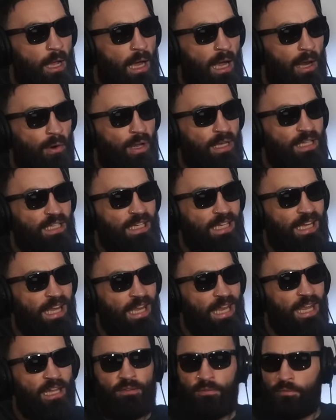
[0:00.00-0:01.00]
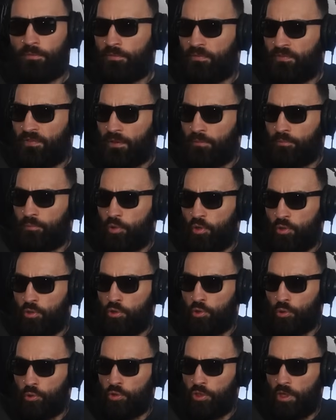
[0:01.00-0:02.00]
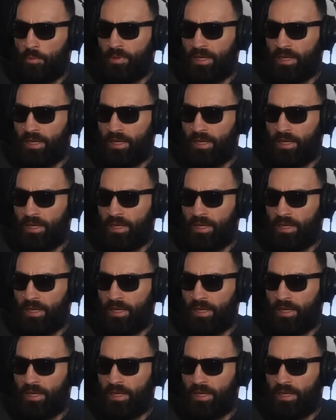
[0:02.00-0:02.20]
I don't think you gain anything for putting Jones up